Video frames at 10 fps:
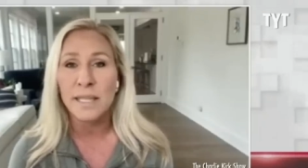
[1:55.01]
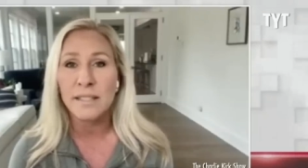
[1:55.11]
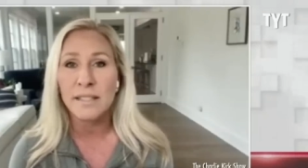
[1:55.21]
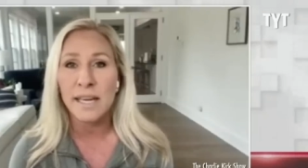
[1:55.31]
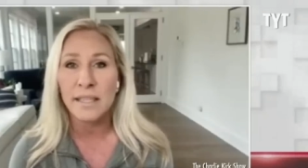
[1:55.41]

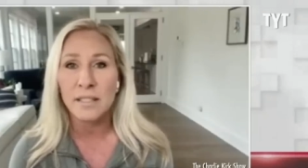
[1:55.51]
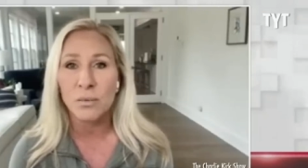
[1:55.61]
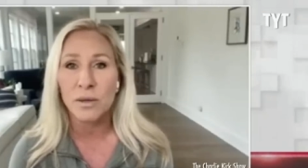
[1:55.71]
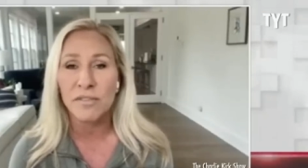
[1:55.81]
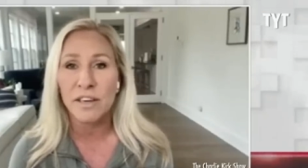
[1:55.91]
Red states
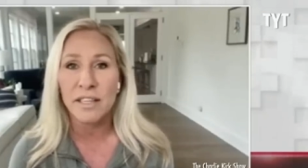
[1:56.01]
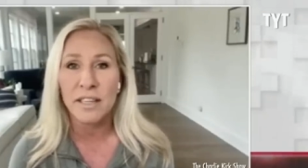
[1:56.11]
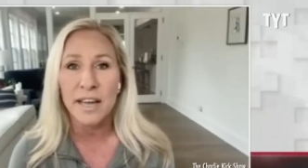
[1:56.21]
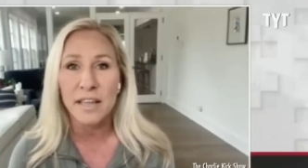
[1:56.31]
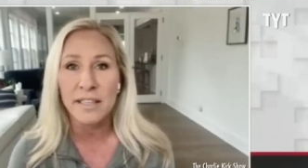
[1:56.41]
would very
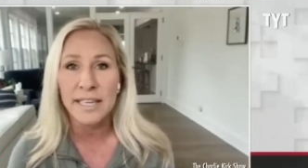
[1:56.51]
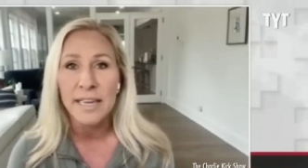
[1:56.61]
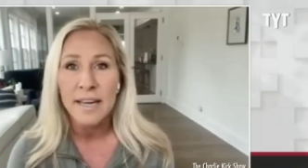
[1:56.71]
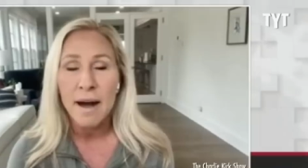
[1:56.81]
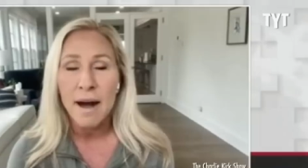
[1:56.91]

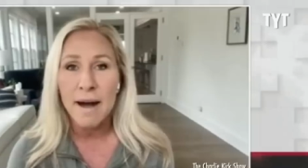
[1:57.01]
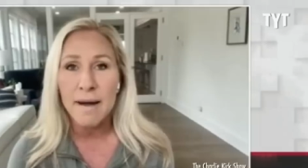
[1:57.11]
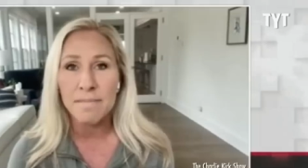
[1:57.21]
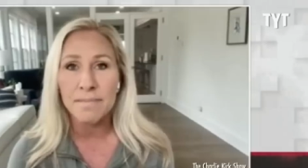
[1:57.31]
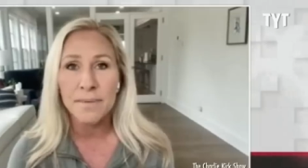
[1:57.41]
likely
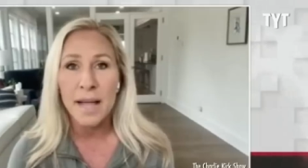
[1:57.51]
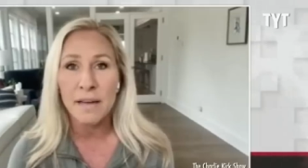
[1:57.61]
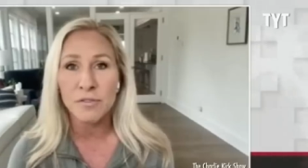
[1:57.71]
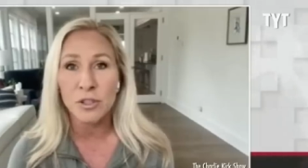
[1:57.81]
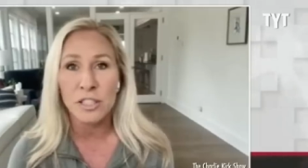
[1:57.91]
um,
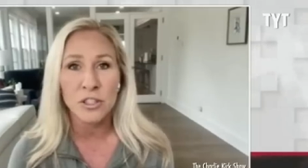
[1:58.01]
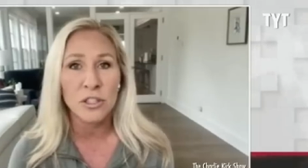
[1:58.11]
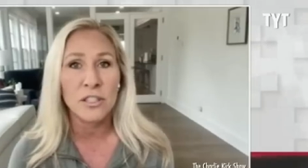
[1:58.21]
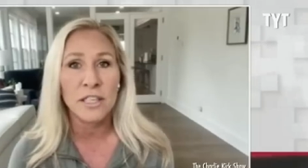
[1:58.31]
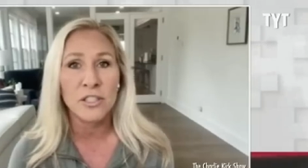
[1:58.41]
have
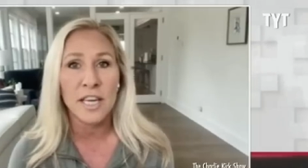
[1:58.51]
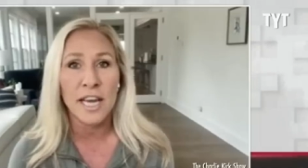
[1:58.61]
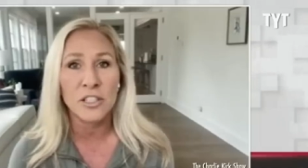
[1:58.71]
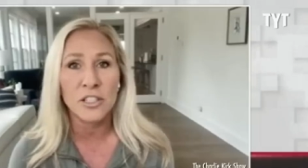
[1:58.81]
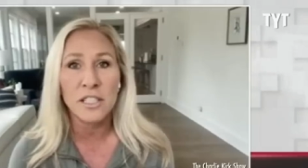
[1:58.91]
traditional
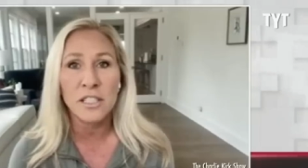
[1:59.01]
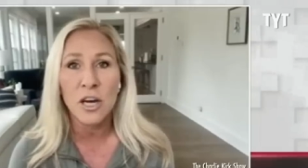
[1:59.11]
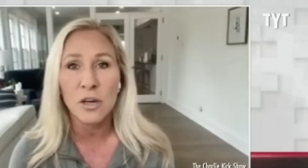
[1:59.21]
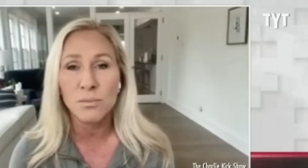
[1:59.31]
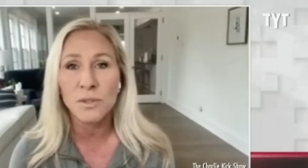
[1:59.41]
education,
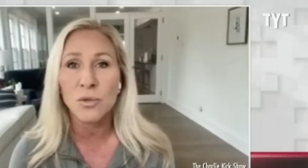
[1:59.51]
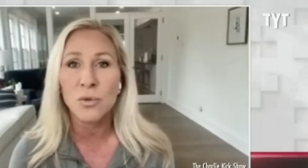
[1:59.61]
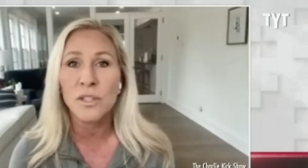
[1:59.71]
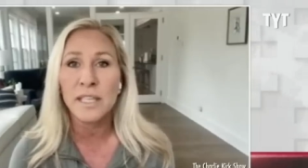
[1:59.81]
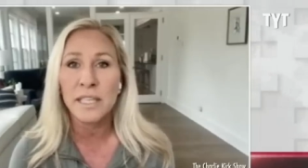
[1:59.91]

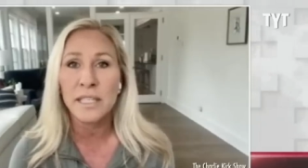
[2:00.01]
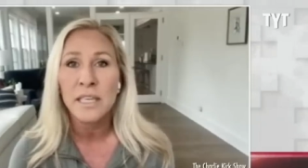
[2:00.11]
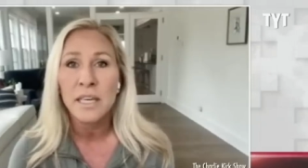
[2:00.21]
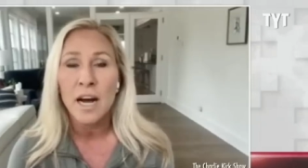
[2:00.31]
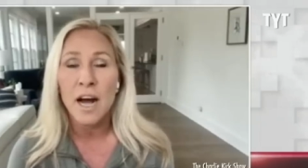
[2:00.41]
homeschooling,
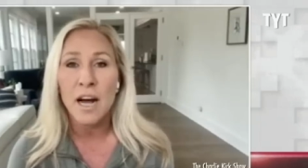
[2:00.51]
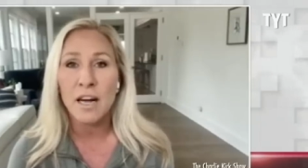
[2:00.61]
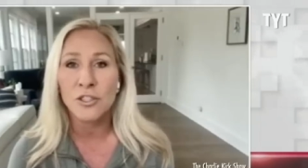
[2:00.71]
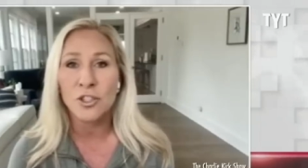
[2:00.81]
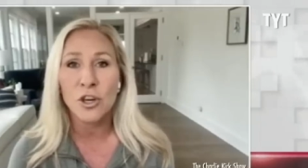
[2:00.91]

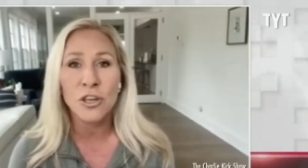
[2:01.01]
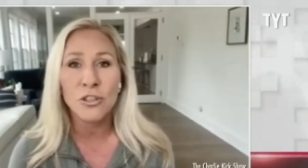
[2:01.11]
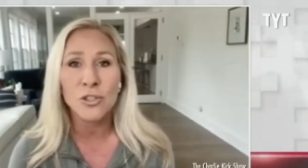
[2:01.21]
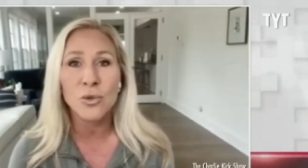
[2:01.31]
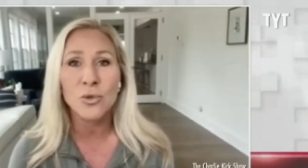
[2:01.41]
uh,
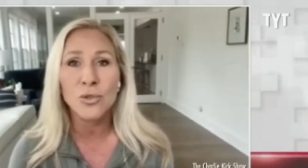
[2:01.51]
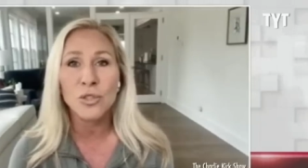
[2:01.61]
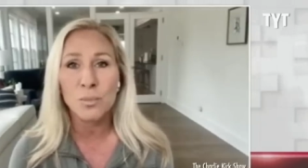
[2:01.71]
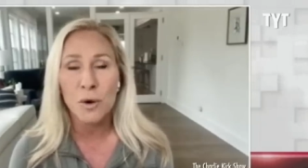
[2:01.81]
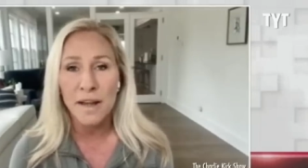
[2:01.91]
charter
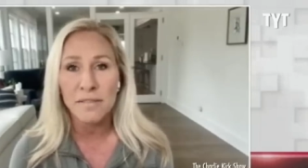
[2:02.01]
schools,